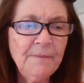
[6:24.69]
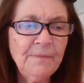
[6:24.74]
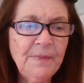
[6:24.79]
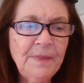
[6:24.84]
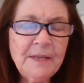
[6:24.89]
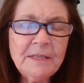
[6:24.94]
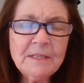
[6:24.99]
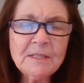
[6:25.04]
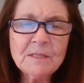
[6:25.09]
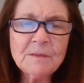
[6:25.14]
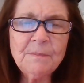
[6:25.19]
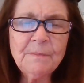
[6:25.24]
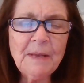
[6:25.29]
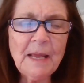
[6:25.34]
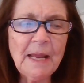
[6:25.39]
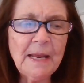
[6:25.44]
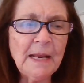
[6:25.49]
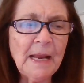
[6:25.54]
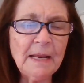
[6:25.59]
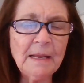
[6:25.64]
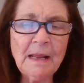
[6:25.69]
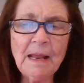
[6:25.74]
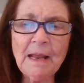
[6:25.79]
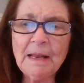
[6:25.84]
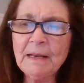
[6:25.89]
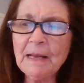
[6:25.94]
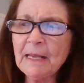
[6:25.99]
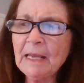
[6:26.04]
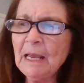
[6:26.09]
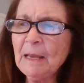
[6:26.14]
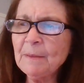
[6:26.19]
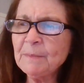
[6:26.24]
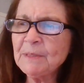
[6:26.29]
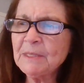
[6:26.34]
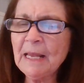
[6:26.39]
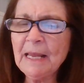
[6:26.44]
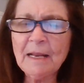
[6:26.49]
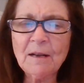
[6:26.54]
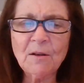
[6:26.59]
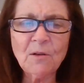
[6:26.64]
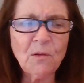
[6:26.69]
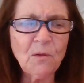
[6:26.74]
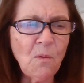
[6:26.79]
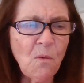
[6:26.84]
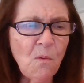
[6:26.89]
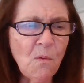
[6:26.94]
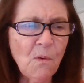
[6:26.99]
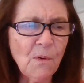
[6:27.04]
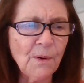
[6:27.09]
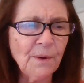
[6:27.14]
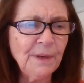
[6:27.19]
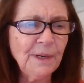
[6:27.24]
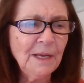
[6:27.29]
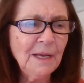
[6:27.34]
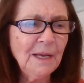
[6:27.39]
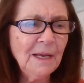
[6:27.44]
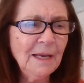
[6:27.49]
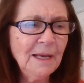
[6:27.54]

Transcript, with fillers: This, and I kept saying, Lord,